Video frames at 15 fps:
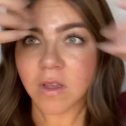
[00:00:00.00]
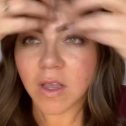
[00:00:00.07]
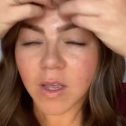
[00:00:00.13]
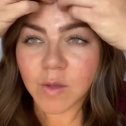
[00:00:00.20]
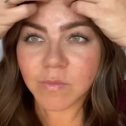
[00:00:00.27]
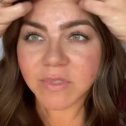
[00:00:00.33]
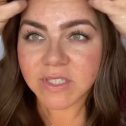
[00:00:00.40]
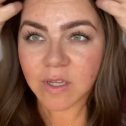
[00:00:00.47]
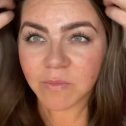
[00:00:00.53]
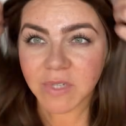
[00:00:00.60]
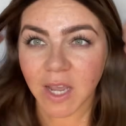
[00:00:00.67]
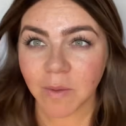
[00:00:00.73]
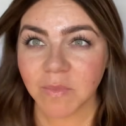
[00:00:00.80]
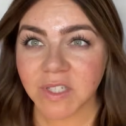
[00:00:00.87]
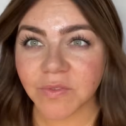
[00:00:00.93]

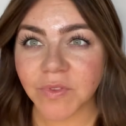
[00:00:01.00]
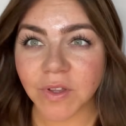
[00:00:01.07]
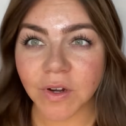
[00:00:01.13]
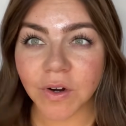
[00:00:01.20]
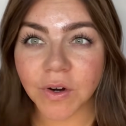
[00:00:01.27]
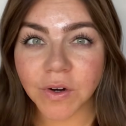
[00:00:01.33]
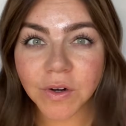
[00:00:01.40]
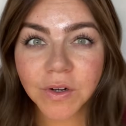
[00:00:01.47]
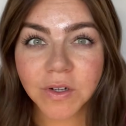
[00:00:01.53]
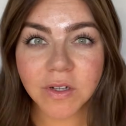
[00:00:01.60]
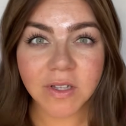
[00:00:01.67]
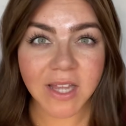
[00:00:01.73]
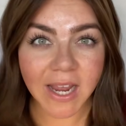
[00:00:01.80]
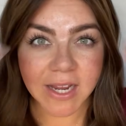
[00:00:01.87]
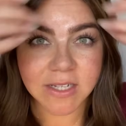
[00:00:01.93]
Sometimes if the curl
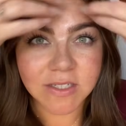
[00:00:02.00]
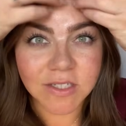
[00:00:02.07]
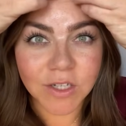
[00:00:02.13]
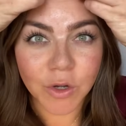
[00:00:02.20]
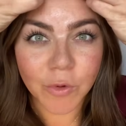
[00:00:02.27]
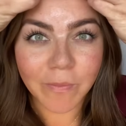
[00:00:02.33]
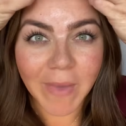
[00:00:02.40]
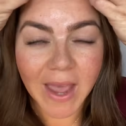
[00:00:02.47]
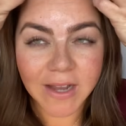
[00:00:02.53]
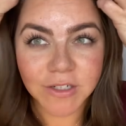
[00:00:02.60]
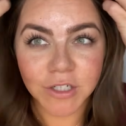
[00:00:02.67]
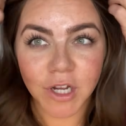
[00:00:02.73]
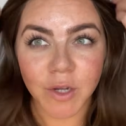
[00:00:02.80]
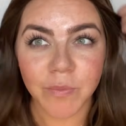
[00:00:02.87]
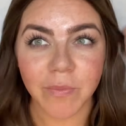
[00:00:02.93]
lines don't match
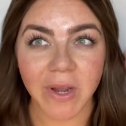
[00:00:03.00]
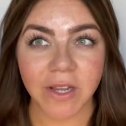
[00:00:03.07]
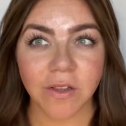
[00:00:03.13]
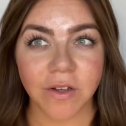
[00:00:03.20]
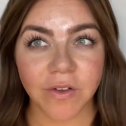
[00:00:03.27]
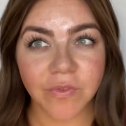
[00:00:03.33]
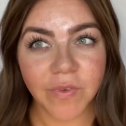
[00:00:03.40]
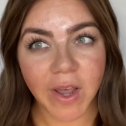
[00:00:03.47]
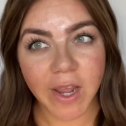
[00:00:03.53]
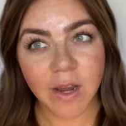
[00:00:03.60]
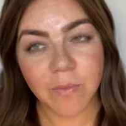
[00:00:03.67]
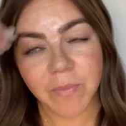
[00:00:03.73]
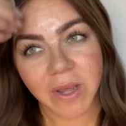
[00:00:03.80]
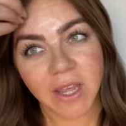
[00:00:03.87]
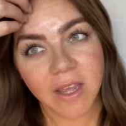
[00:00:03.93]
up, mine look fine,
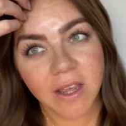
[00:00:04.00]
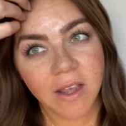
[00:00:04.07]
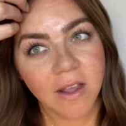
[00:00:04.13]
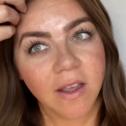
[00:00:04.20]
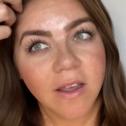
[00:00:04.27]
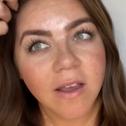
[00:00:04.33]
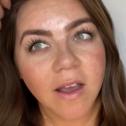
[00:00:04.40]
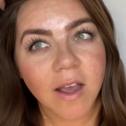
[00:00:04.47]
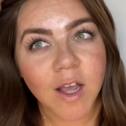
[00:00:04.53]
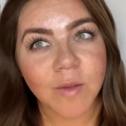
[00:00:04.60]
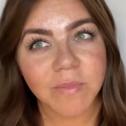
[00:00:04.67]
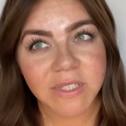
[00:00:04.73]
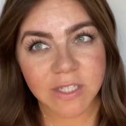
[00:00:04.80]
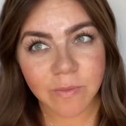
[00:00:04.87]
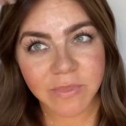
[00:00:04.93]
but
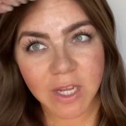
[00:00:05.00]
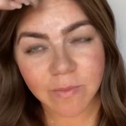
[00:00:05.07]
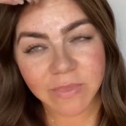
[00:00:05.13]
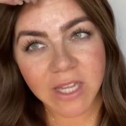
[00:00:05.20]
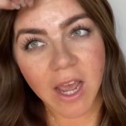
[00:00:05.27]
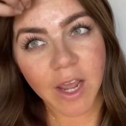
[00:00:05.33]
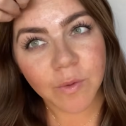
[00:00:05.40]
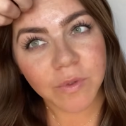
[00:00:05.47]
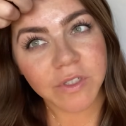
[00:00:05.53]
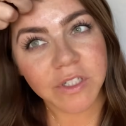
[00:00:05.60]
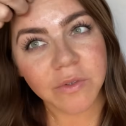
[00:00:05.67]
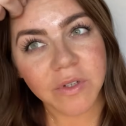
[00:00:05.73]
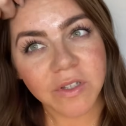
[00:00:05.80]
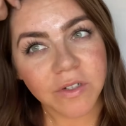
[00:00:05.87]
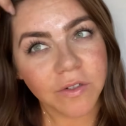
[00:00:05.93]
sometimes I will do
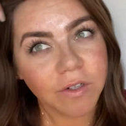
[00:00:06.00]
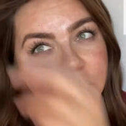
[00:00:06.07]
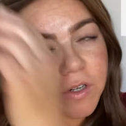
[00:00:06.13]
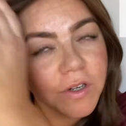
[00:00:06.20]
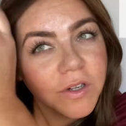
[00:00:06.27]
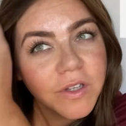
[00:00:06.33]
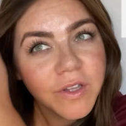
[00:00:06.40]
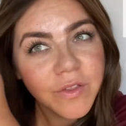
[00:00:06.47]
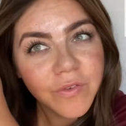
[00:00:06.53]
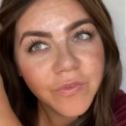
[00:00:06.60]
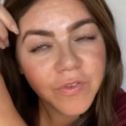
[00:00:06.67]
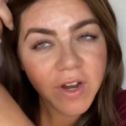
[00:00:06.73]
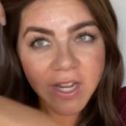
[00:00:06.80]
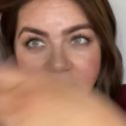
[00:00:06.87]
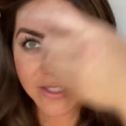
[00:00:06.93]
a little curl in the
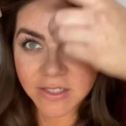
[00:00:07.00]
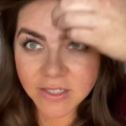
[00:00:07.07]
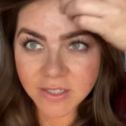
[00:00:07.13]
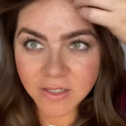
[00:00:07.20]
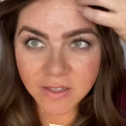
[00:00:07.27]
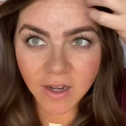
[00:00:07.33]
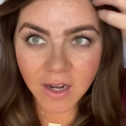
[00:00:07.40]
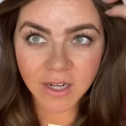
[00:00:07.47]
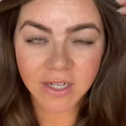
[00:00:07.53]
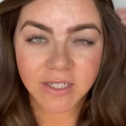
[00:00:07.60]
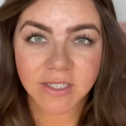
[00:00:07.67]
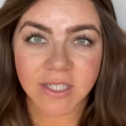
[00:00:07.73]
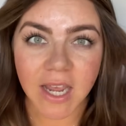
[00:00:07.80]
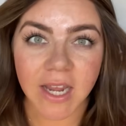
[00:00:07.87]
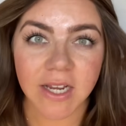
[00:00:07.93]
front on each
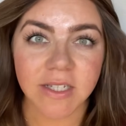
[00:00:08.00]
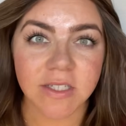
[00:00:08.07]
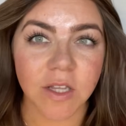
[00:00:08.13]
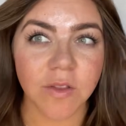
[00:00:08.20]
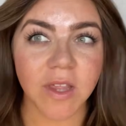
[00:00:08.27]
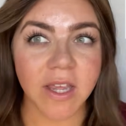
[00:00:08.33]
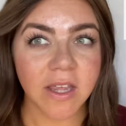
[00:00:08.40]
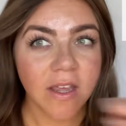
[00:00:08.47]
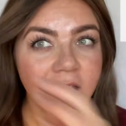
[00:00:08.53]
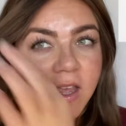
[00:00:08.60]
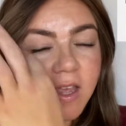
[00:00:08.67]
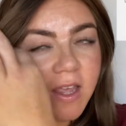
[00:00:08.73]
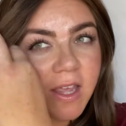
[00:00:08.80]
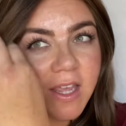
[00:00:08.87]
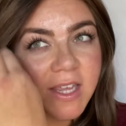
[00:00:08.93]
side so that
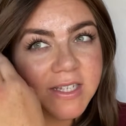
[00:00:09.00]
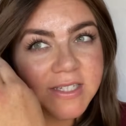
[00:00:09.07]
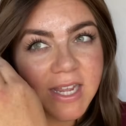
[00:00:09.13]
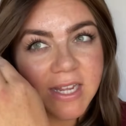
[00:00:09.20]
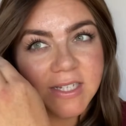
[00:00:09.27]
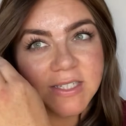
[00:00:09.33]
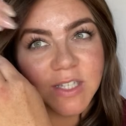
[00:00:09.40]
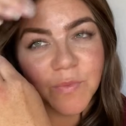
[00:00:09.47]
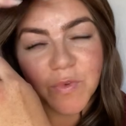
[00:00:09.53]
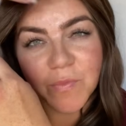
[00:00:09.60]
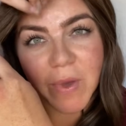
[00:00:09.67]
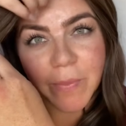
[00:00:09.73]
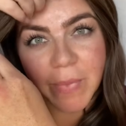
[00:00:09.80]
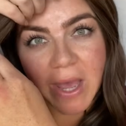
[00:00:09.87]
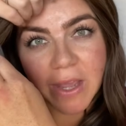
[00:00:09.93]
it takes some of
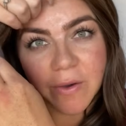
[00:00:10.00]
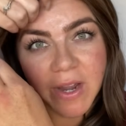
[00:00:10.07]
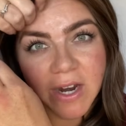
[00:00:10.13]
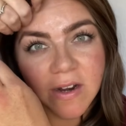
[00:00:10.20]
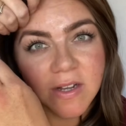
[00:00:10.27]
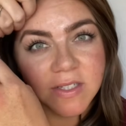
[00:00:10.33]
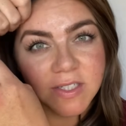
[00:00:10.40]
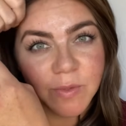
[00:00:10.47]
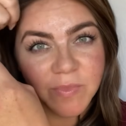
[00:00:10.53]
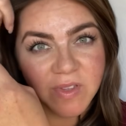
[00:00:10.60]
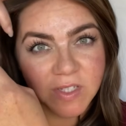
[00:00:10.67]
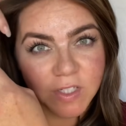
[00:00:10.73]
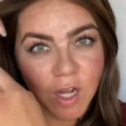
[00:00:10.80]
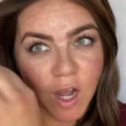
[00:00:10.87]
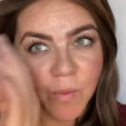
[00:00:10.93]
my bio hair and some of the
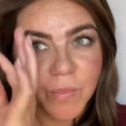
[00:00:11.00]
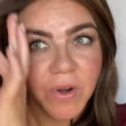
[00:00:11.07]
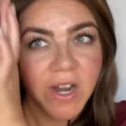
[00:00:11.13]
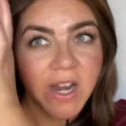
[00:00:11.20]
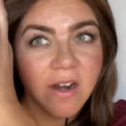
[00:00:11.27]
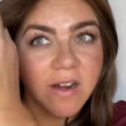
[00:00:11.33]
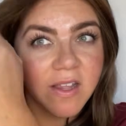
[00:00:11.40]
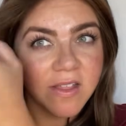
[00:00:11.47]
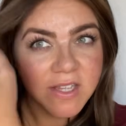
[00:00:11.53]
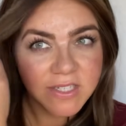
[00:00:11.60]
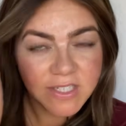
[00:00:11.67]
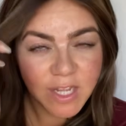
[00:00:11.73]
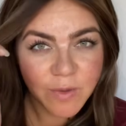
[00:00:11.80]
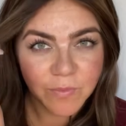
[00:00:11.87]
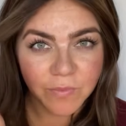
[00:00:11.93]
topper hair in the
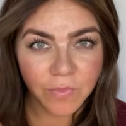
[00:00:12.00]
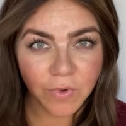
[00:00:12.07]
same